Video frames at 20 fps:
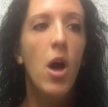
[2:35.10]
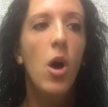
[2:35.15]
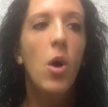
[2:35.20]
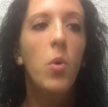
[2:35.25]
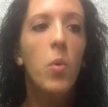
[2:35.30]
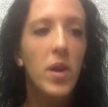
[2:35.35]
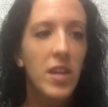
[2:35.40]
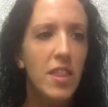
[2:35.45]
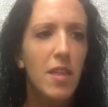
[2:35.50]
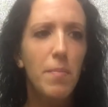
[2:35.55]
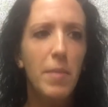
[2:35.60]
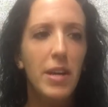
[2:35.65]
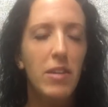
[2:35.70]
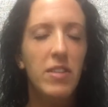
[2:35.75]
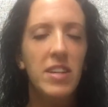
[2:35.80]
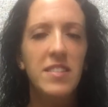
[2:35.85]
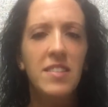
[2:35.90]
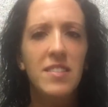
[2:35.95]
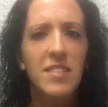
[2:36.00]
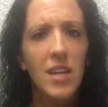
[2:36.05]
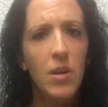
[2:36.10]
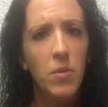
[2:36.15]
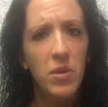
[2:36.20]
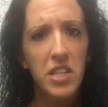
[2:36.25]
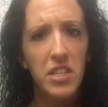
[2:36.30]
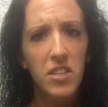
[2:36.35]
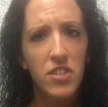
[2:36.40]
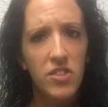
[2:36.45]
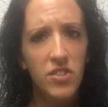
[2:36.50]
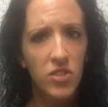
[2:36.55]
One of the big reasons I
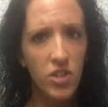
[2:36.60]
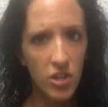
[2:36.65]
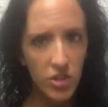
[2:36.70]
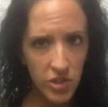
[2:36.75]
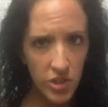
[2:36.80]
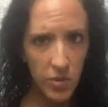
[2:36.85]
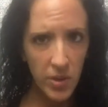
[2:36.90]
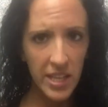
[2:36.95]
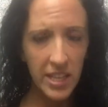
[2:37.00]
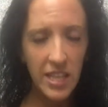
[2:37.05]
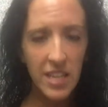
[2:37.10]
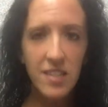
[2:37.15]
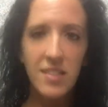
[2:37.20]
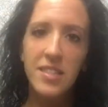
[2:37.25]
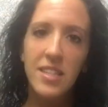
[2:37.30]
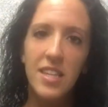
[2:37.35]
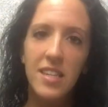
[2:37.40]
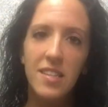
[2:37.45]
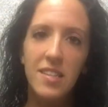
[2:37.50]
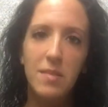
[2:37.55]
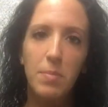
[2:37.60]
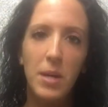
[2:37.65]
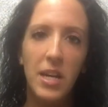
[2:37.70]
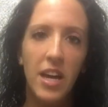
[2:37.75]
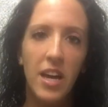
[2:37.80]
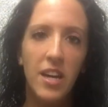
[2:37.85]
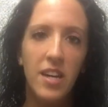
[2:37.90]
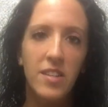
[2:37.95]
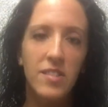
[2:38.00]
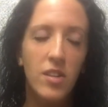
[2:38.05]
wanted to start doing this is
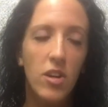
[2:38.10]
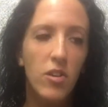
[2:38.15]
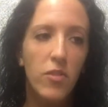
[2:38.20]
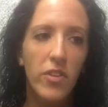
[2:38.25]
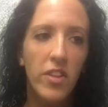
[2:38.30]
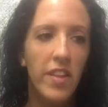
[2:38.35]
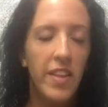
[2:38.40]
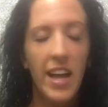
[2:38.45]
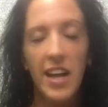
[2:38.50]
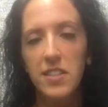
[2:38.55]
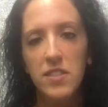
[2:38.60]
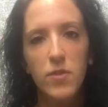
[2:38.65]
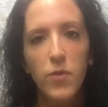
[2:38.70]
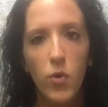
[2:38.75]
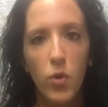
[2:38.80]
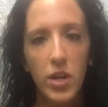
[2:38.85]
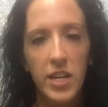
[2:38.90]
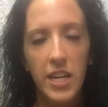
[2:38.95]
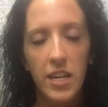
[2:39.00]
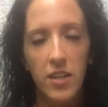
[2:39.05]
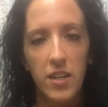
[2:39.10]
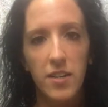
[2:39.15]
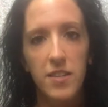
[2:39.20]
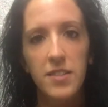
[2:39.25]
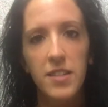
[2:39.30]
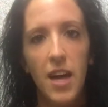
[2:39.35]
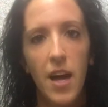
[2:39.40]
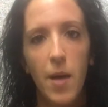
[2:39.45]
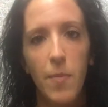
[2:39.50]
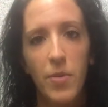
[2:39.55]
because over the last 4
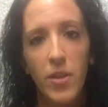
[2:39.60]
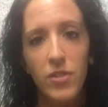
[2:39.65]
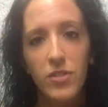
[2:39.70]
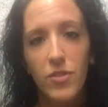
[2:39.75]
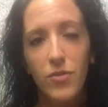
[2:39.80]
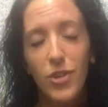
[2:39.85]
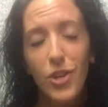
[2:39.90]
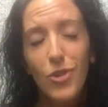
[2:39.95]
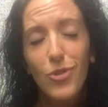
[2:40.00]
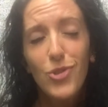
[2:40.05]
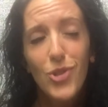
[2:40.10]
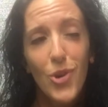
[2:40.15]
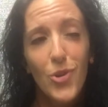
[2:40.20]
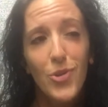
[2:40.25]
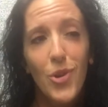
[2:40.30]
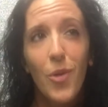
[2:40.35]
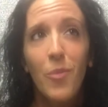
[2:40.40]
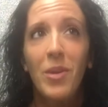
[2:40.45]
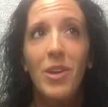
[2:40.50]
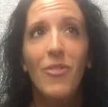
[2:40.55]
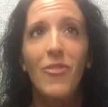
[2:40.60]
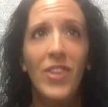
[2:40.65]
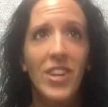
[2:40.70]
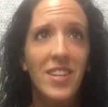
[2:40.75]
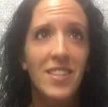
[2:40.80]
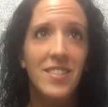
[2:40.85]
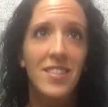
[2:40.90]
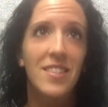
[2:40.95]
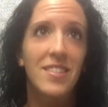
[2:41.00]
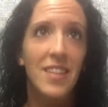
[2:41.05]
years, those of you who don't know me,
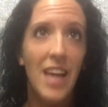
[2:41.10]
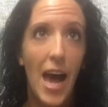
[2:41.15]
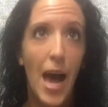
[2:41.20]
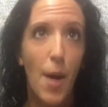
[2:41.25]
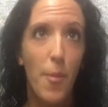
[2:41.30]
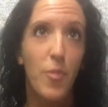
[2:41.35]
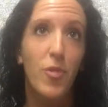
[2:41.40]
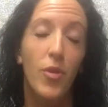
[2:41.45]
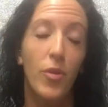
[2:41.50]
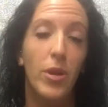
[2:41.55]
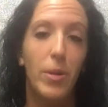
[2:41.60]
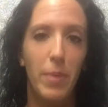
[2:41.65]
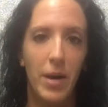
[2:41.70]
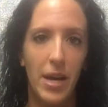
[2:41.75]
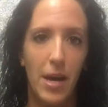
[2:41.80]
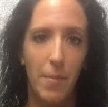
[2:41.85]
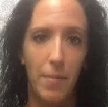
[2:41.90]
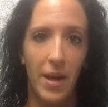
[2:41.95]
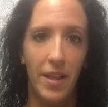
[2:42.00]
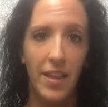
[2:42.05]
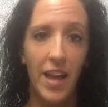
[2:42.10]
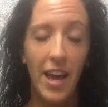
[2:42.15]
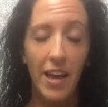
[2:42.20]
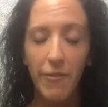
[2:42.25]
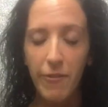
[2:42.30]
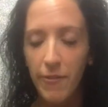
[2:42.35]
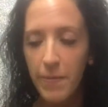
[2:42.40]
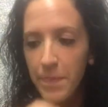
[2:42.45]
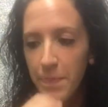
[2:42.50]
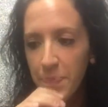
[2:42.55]
fitness has absolutely become my life.